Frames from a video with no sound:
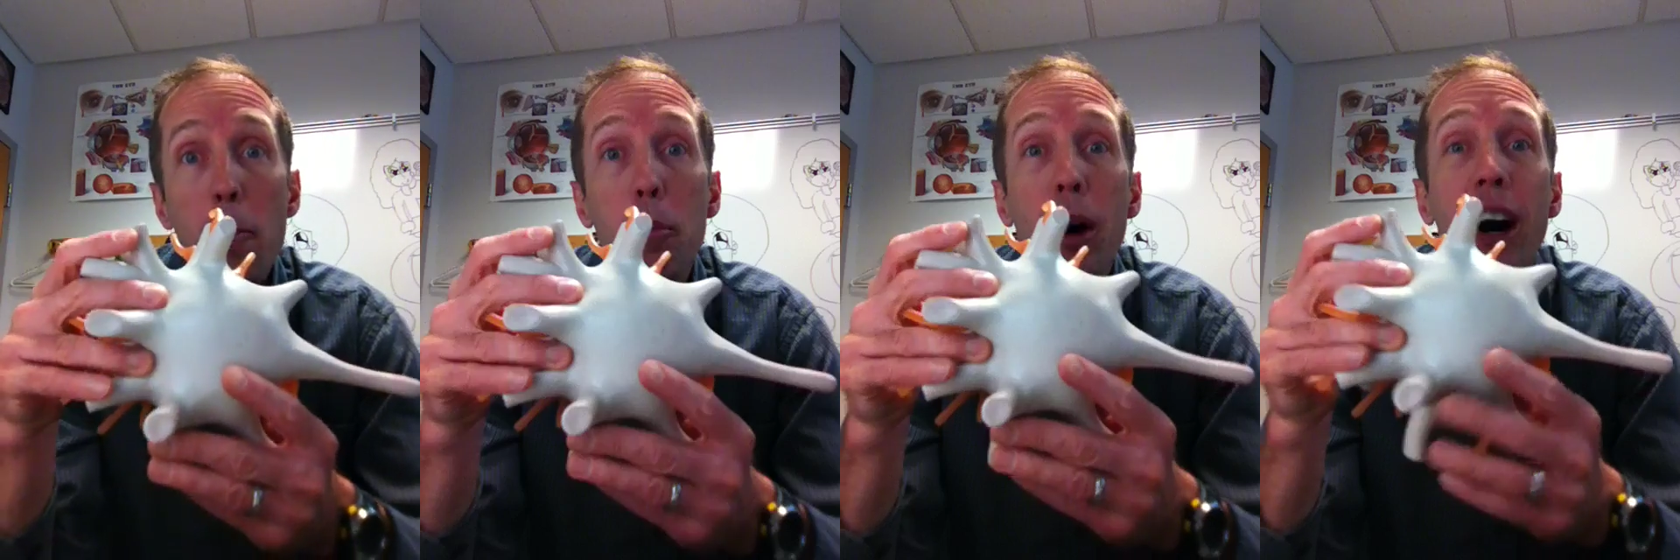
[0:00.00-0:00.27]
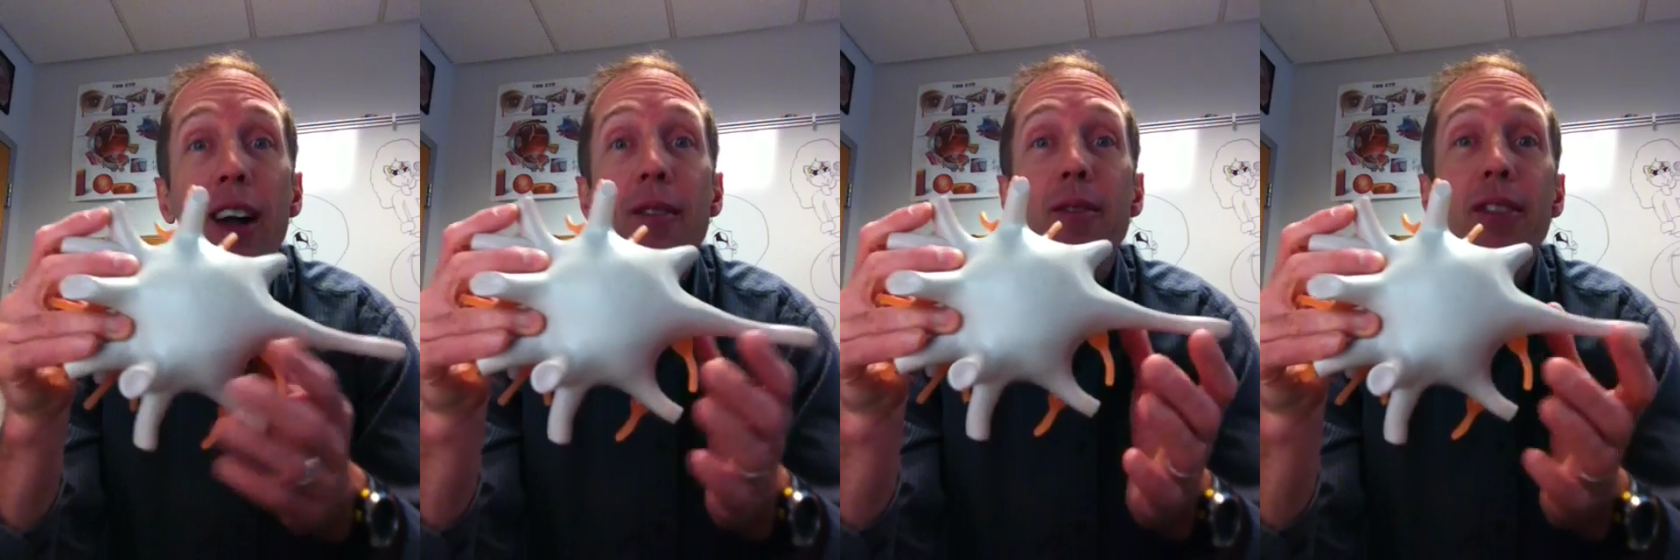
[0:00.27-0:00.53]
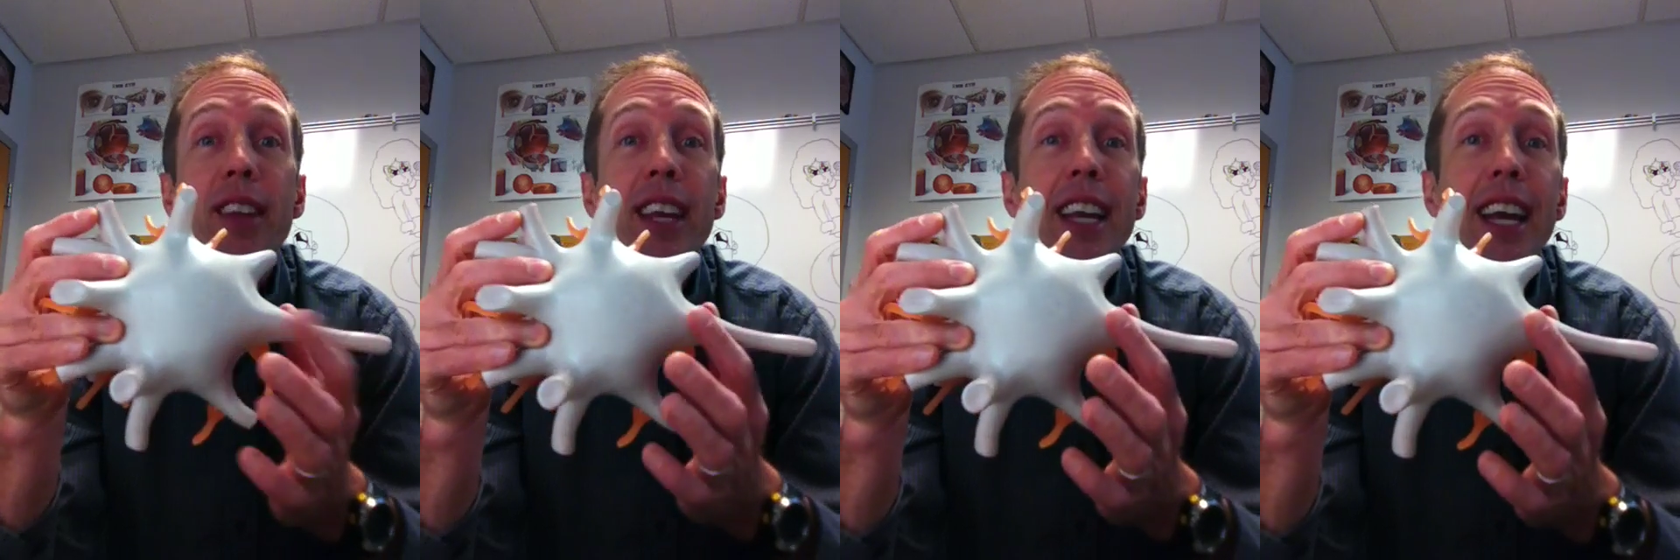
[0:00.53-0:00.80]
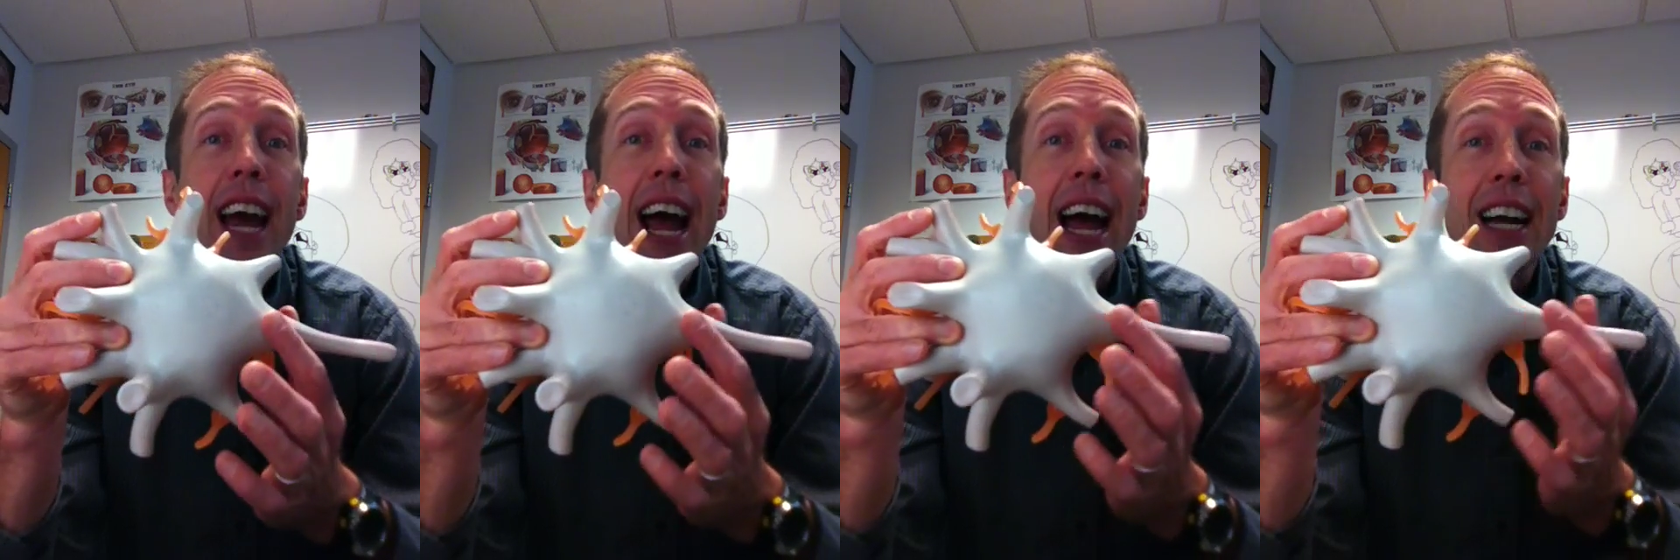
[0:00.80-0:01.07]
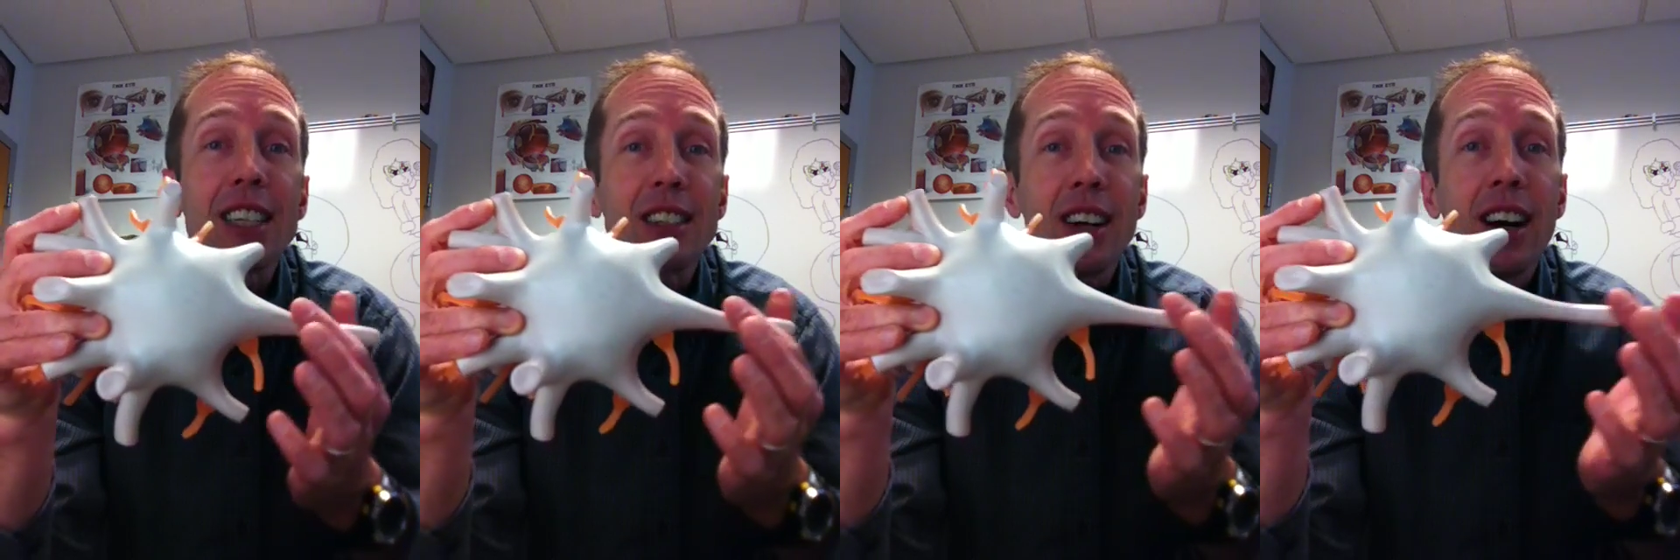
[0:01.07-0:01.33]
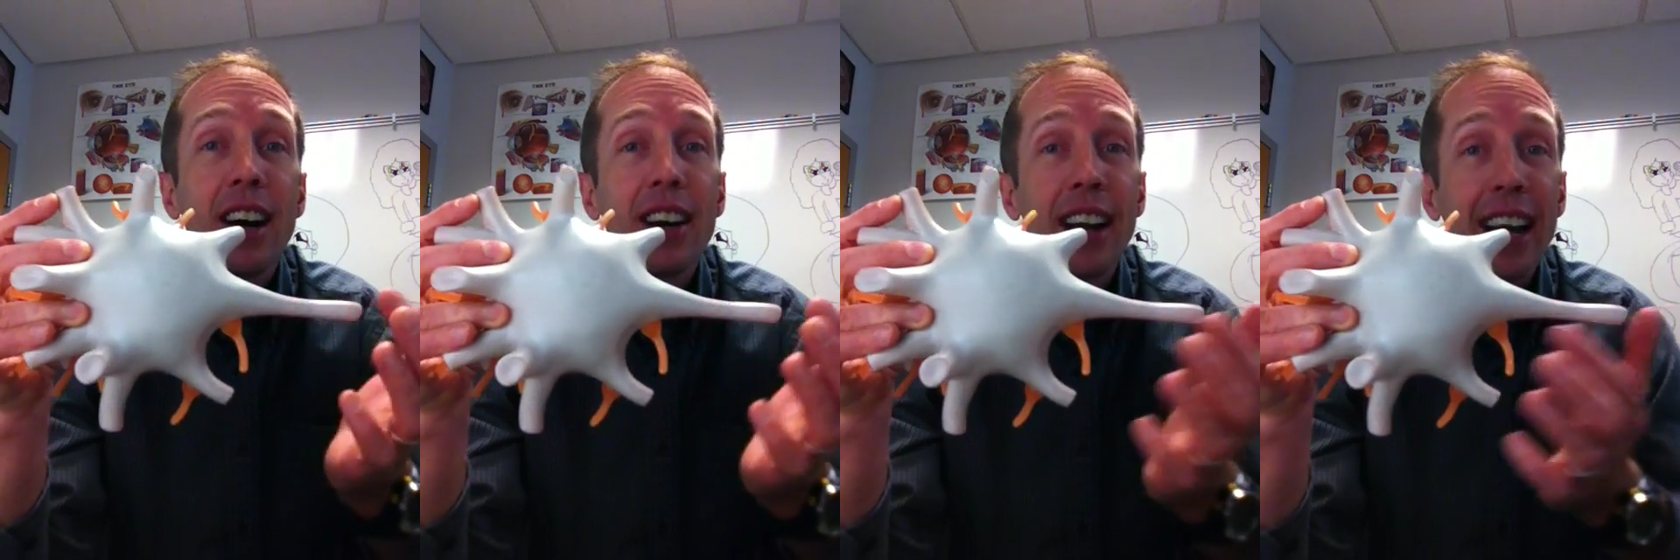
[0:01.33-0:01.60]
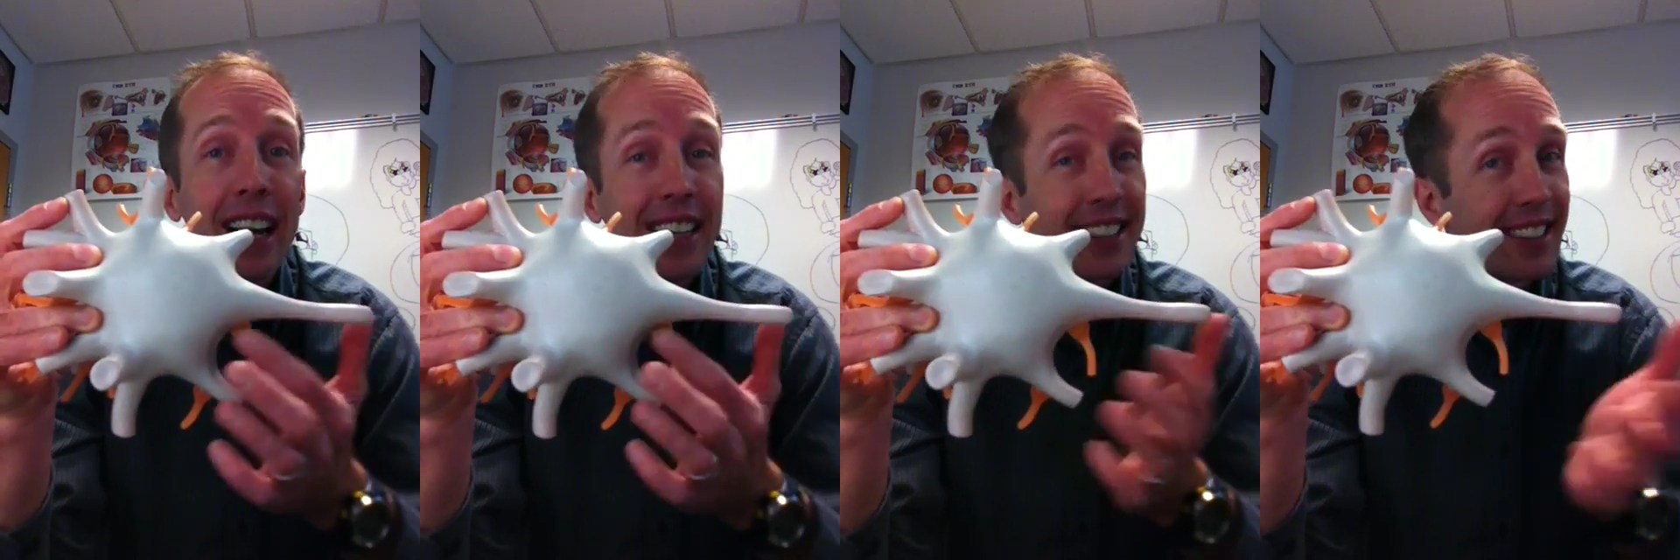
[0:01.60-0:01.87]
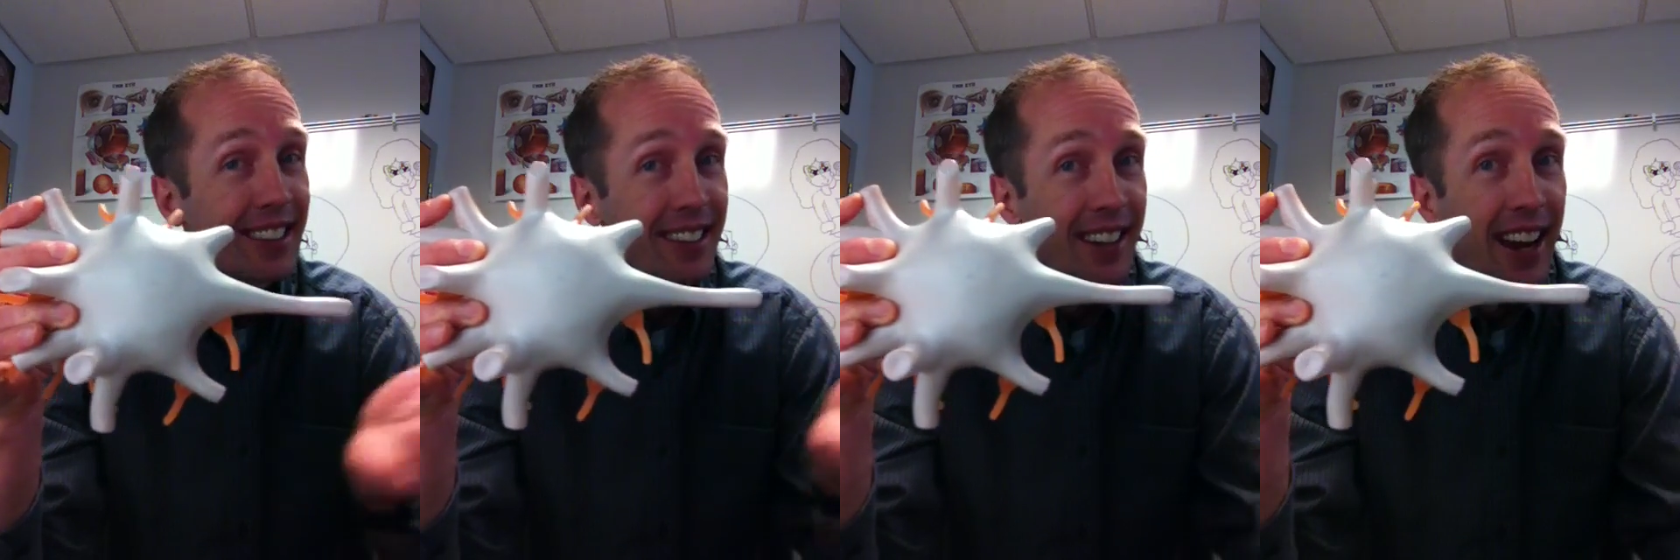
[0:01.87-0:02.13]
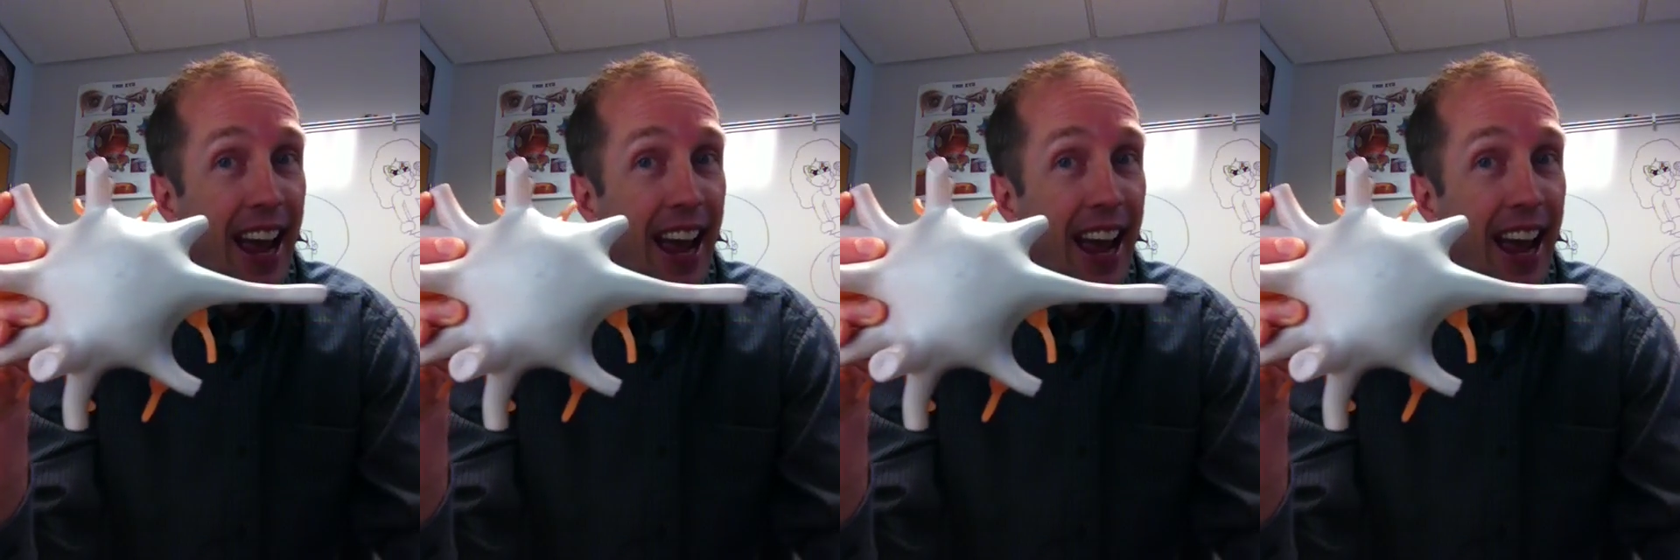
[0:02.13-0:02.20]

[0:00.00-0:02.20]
but the axon has